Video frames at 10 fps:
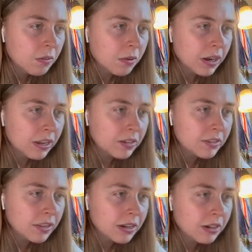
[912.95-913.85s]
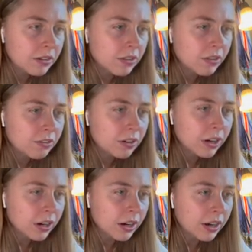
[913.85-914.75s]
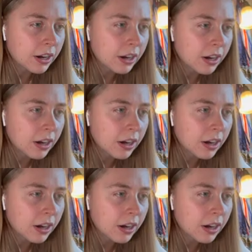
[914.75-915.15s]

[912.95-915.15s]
What else can I do for her?